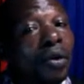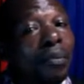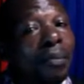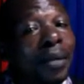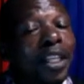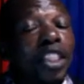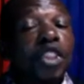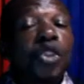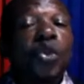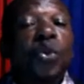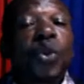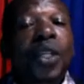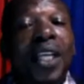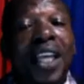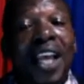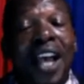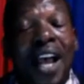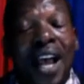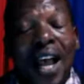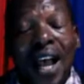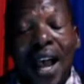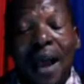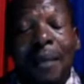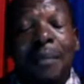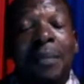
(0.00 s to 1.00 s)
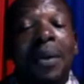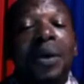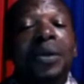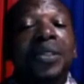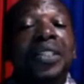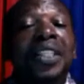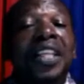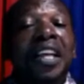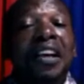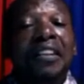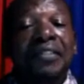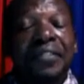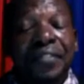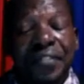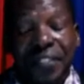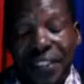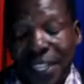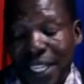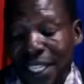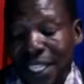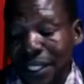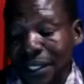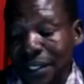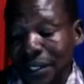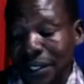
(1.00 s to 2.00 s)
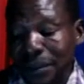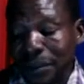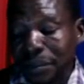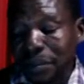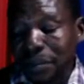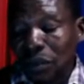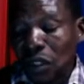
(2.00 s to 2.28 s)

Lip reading: but you care about their feelings.